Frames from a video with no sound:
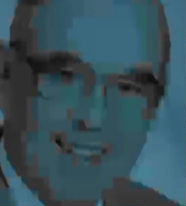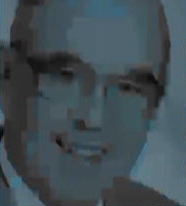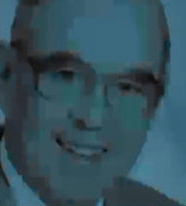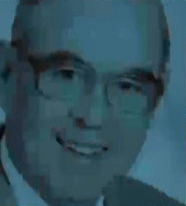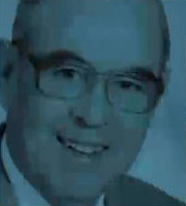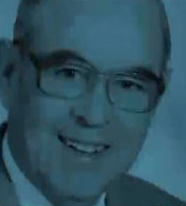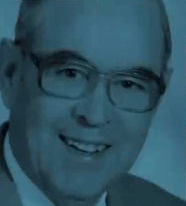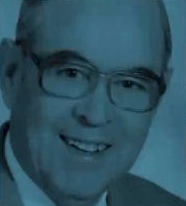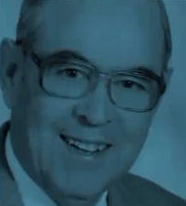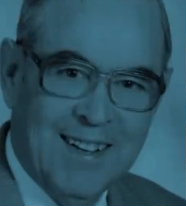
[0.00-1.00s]

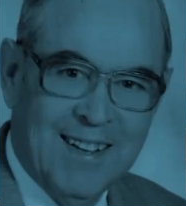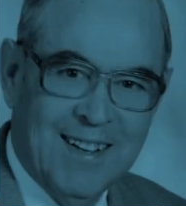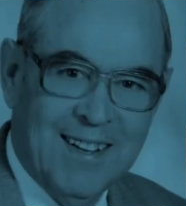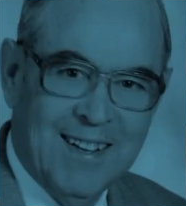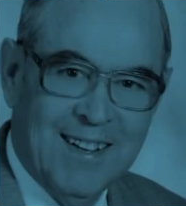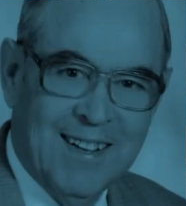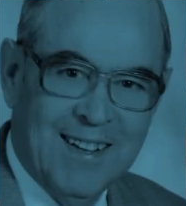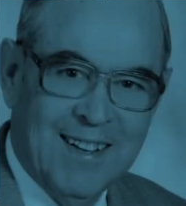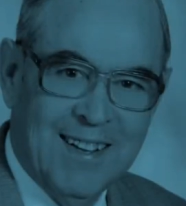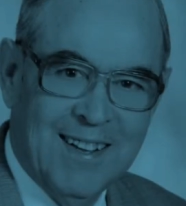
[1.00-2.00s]

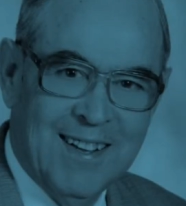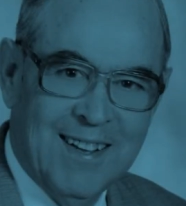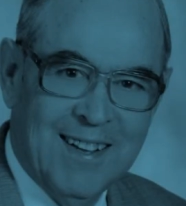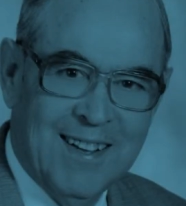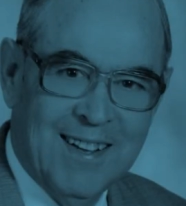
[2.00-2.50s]
No one is speaking in this clip.